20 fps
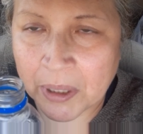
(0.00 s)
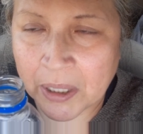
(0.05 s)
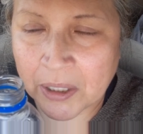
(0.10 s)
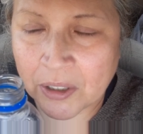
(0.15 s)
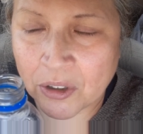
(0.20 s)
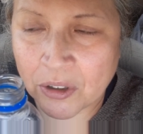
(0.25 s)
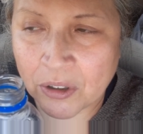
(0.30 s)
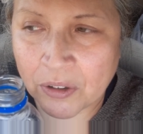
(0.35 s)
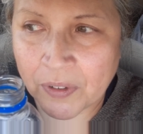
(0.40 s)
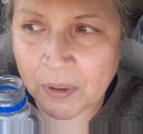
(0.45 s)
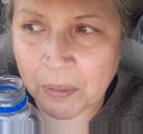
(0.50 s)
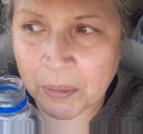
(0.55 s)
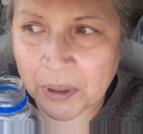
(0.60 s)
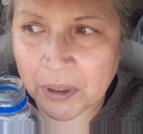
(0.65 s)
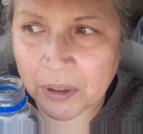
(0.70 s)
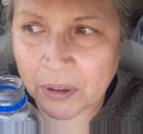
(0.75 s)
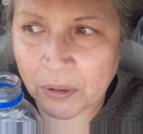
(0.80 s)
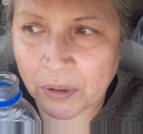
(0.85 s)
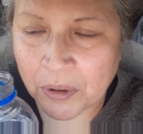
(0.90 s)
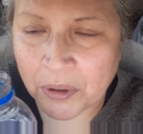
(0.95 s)
I'm not sure if I'm
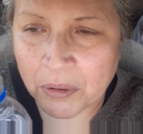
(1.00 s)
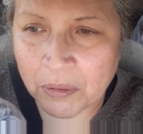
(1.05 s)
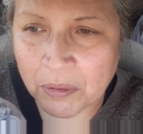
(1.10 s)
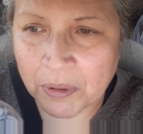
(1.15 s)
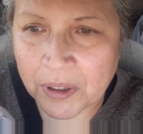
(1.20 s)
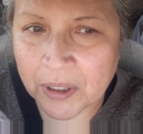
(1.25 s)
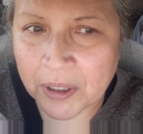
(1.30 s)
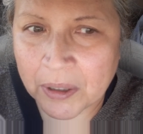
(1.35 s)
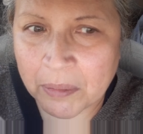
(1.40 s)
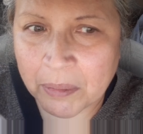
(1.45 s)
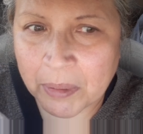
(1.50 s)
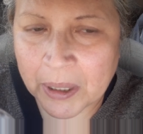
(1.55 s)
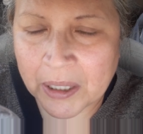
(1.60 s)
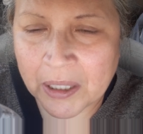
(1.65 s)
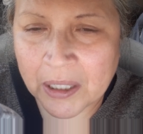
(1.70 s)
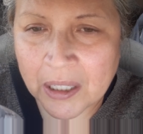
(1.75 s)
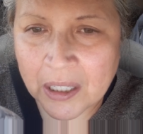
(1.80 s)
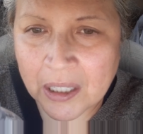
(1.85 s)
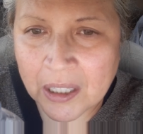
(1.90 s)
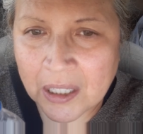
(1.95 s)
going to go through with it,
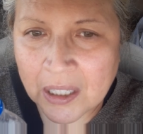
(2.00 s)
but,